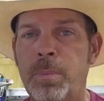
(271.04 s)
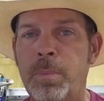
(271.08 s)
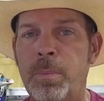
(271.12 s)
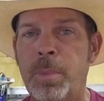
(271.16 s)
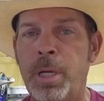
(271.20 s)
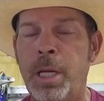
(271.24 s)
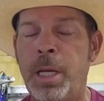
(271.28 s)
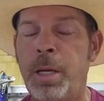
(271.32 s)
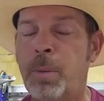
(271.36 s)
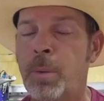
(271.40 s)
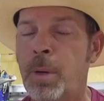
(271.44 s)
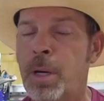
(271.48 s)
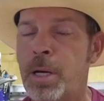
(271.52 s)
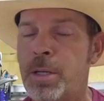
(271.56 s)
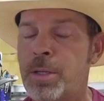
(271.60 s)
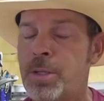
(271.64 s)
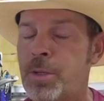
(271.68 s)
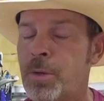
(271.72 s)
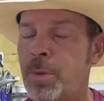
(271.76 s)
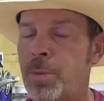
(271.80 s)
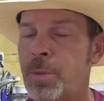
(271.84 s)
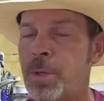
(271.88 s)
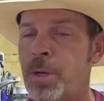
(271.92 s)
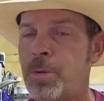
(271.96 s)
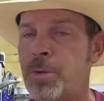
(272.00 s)
anyway,
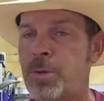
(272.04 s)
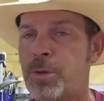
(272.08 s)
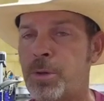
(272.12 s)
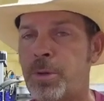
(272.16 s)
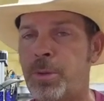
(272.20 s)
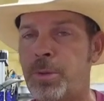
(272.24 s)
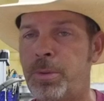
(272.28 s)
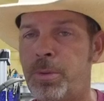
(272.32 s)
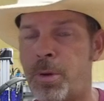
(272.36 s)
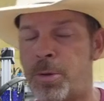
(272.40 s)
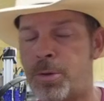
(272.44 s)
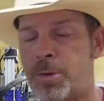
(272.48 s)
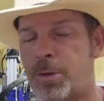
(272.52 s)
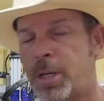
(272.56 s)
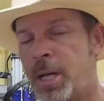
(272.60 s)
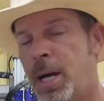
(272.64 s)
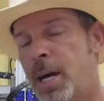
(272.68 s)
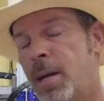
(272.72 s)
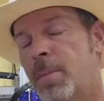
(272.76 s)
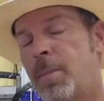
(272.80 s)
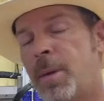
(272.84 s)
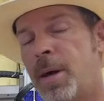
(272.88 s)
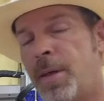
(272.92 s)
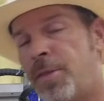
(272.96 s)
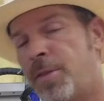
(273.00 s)
so those are
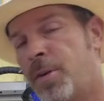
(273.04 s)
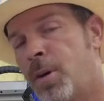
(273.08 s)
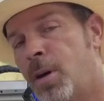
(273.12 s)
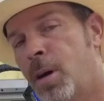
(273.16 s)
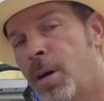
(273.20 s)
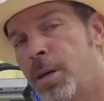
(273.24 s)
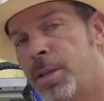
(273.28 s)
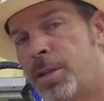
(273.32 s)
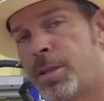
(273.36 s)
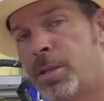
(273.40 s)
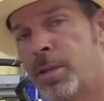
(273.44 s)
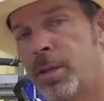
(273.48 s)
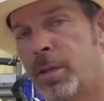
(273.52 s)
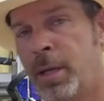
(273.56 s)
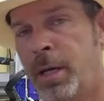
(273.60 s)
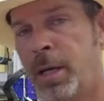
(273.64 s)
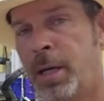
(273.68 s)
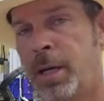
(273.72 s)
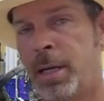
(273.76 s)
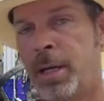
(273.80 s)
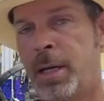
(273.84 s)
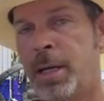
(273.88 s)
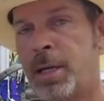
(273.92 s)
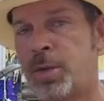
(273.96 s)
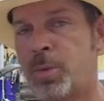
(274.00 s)
kind of my thoughts,
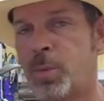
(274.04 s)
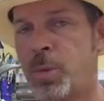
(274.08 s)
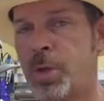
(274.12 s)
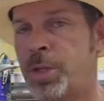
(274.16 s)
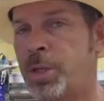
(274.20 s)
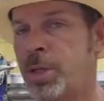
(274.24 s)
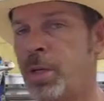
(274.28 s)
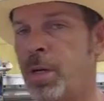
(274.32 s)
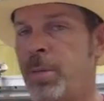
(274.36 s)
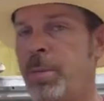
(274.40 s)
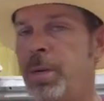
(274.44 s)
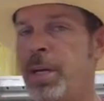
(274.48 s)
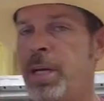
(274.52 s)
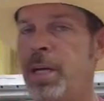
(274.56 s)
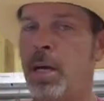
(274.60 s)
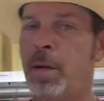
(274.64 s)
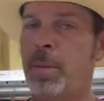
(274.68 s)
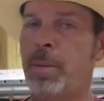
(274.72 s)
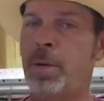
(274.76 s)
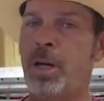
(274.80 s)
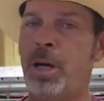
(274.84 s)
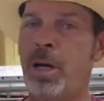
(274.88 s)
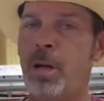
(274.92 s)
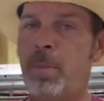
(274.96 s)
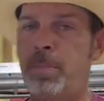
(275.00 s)
and that's what's going to be
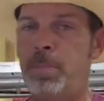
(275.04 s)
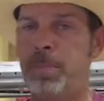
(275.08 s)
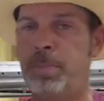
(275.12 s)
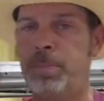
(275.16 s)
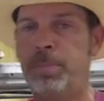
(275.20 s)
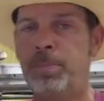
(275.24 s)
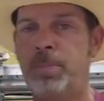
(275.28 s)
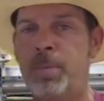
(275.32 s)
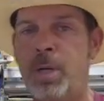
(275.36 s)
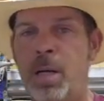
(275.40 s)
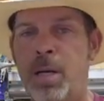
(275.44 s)
coming up.